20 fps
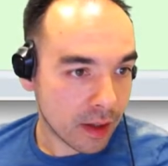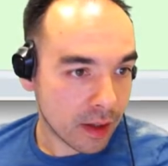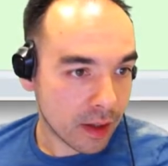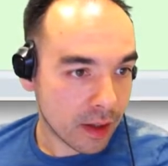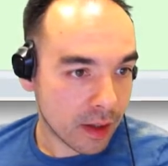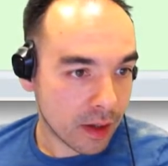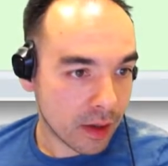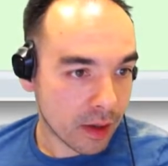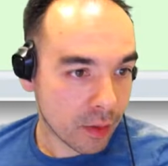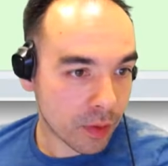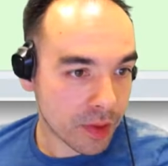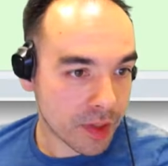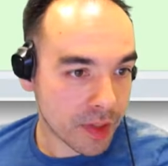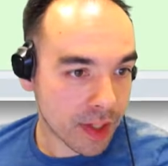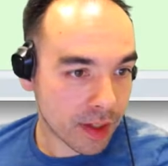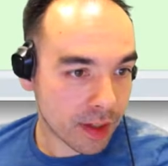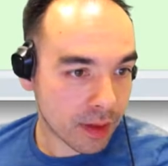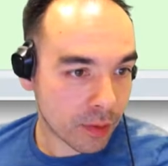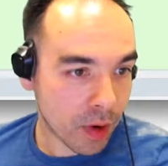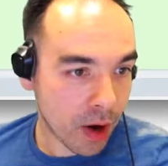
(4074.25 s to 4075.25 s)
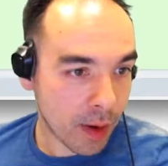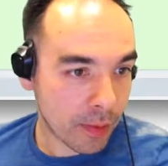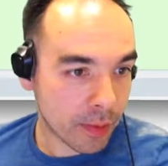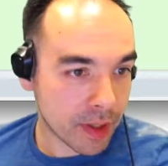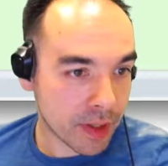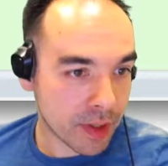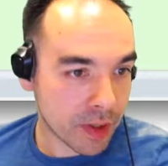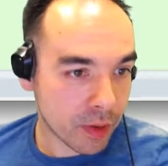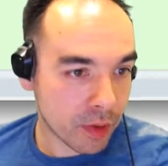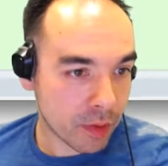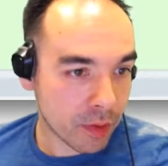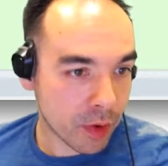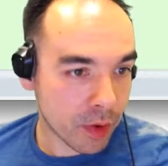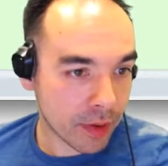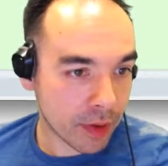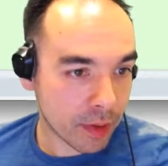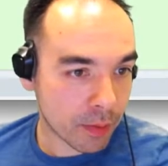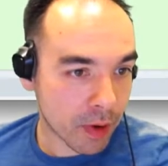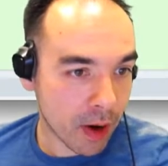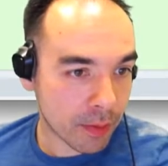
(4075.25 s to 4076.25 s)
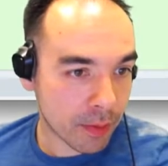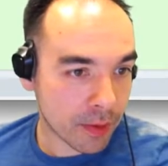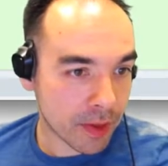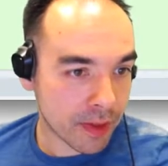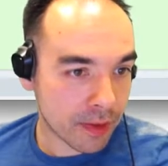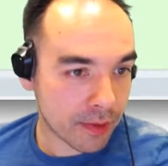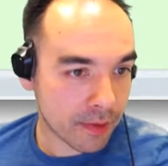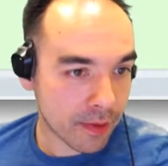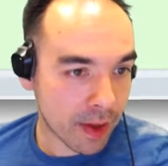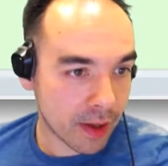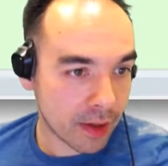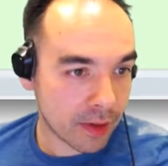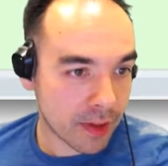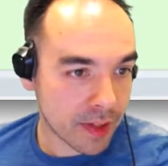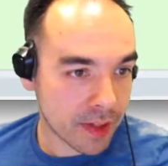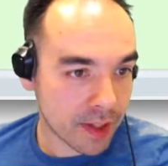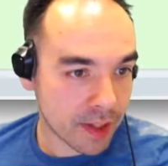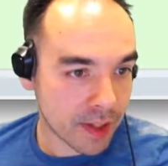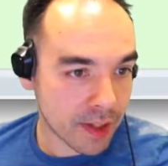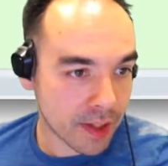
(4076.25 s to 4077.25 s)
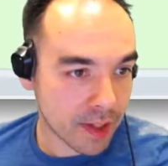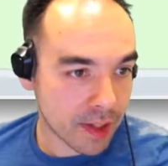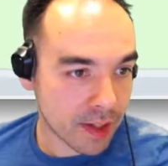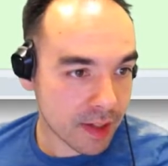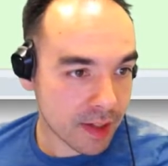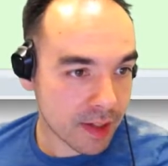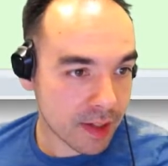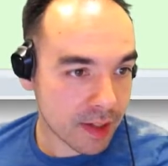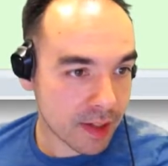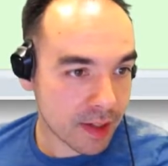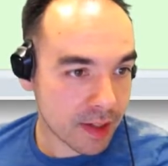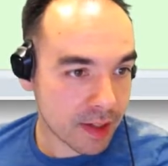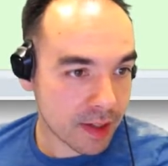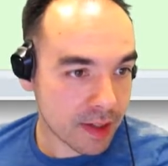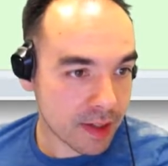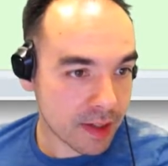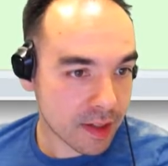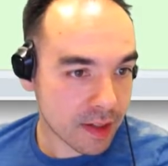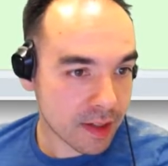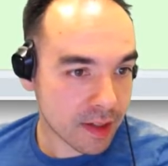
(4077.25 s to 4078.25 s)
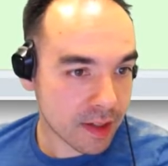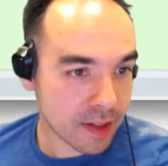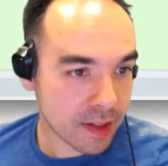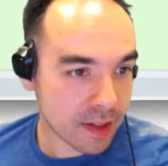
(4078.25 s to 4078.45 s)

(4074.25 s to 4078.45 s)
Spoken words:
Here we're setting properties or removing the properties that the value doesn't exist.